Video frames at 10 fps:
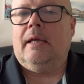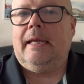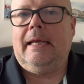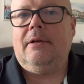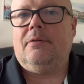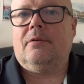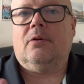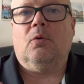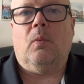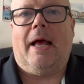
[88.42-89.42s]
east,
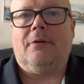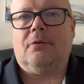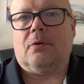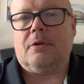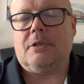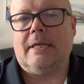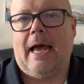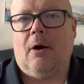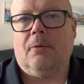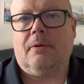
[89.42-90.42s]
west, or
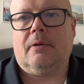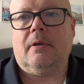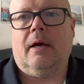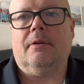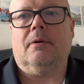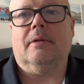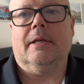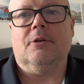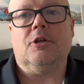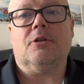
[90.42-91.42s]
south, other
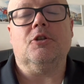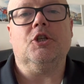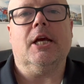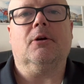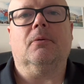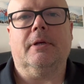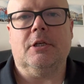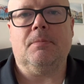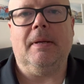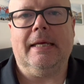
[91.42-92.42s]
than just generally
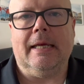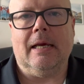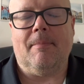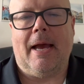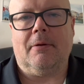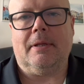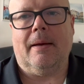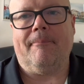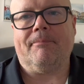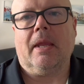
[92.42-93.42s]
speaking about
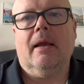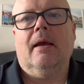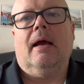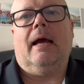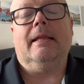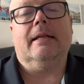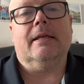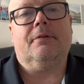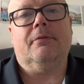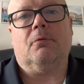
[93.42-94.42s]
them. I think
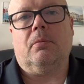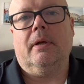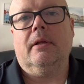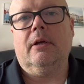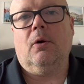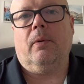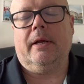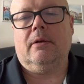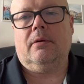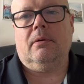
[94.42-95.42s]
this is really
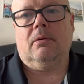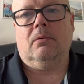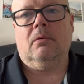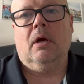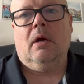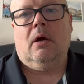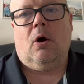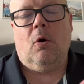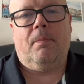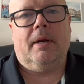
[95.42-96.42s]
going to
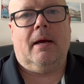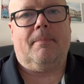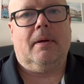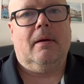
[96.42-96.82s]
open up